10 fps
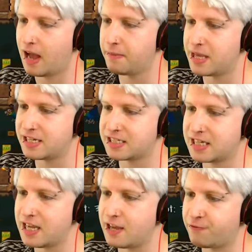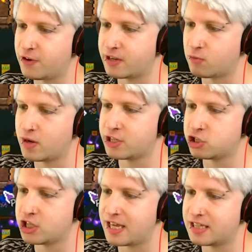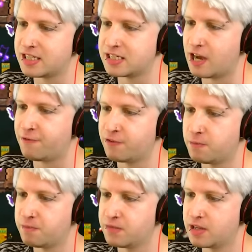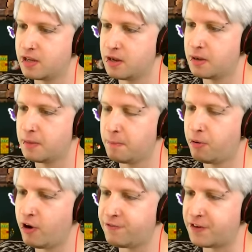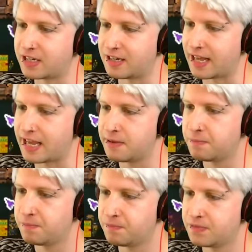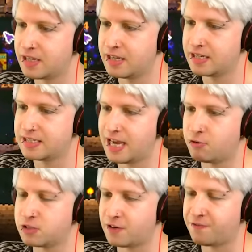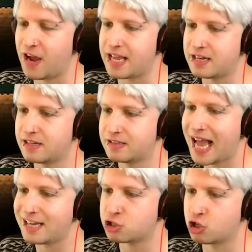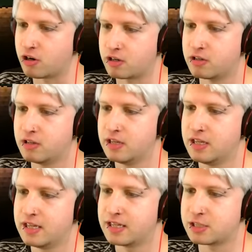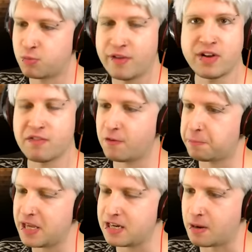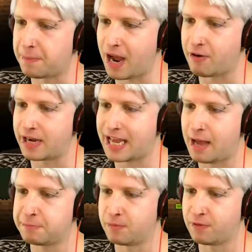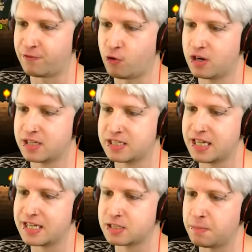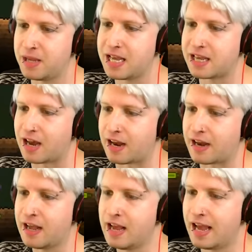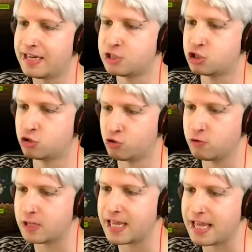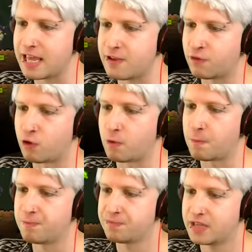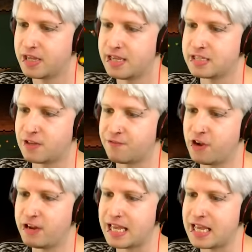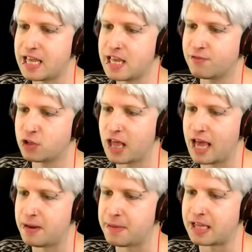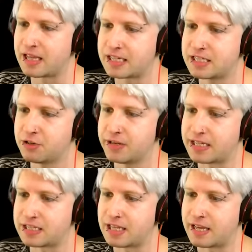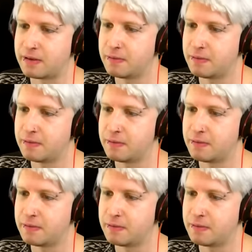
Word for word: I'm gonna see if we can ricochet this stuff perfectly down to fight that jerk, because we've never beaten a pirate captain before, because he has a minigun and he's truly evil. He is a very evil enemy, like, seriously.